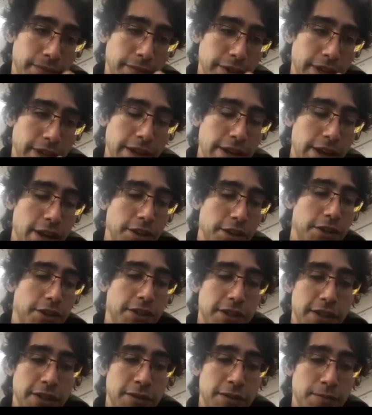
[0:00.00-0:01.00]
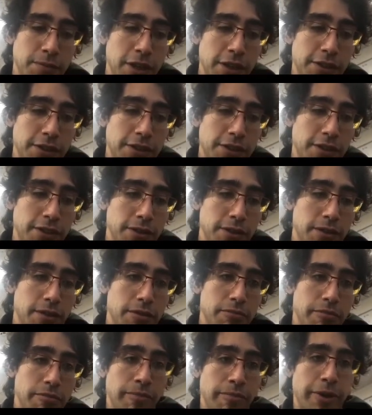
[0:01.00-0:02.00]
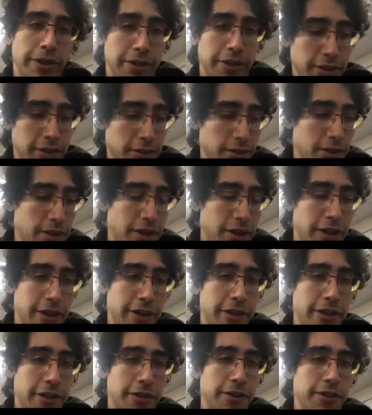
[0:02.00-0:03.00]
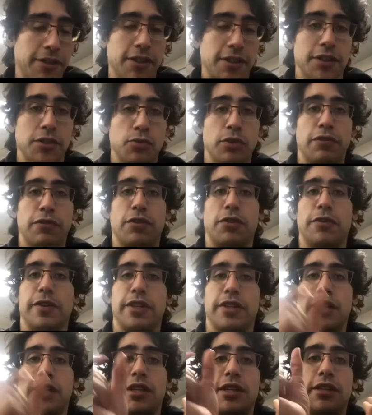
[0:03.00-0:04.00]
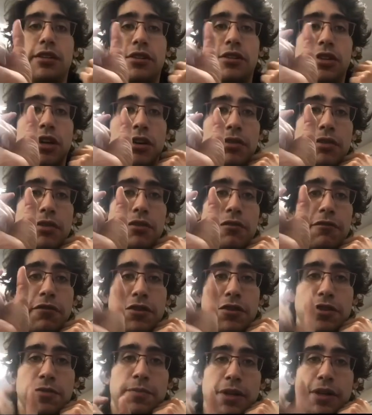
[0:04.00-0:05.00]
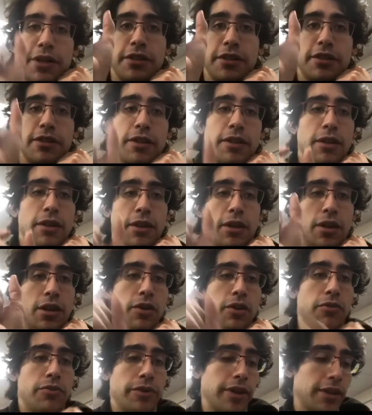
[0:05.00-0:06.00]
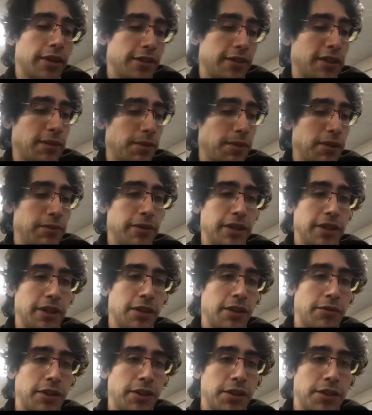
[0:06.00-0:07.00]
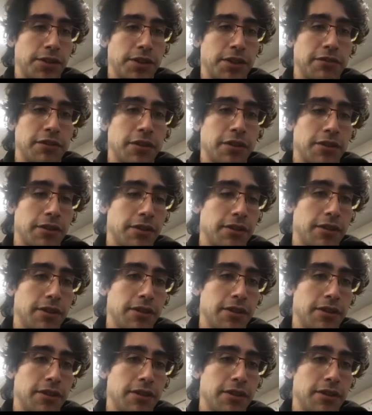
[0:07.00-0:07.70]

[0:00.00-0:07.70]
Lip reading: Now it just says plus, but since we've already done the first part, we can simply make a recursive call